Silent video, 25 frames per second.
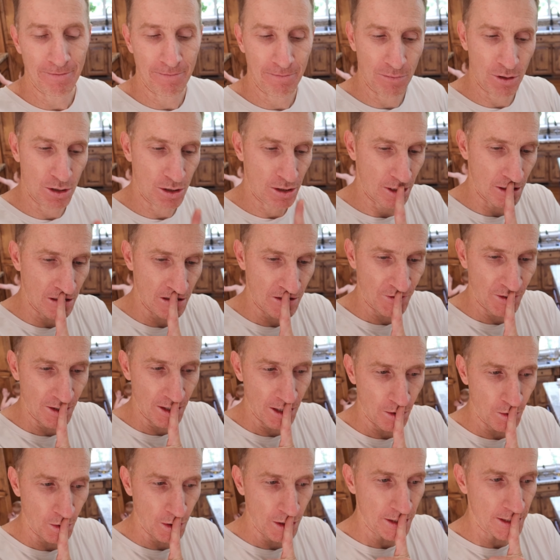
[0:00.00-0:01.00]
I'm using those
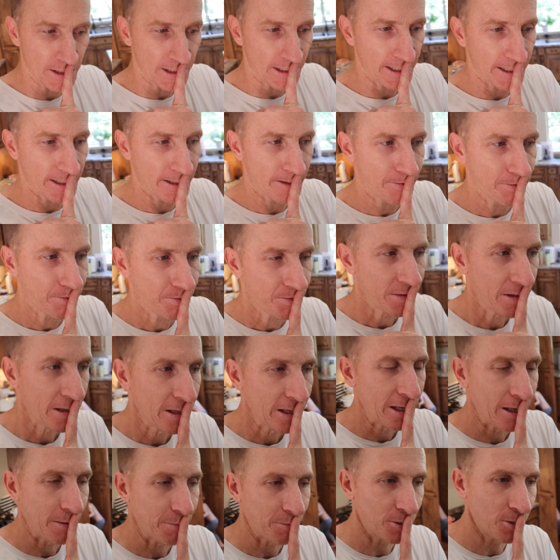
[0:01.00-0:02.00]
filler words again.
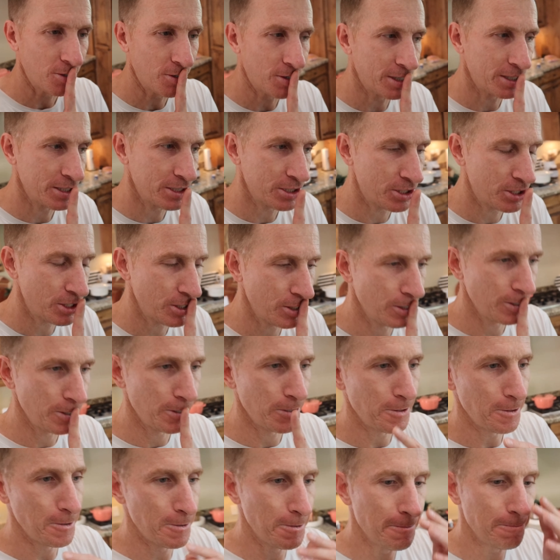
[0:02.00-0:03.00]
I'm going
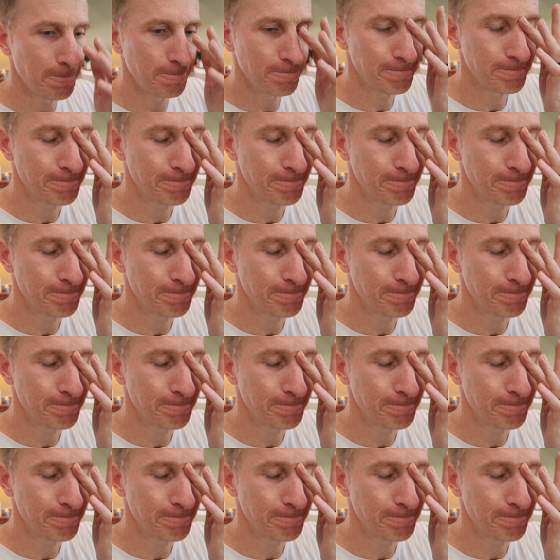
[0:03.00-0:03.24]
to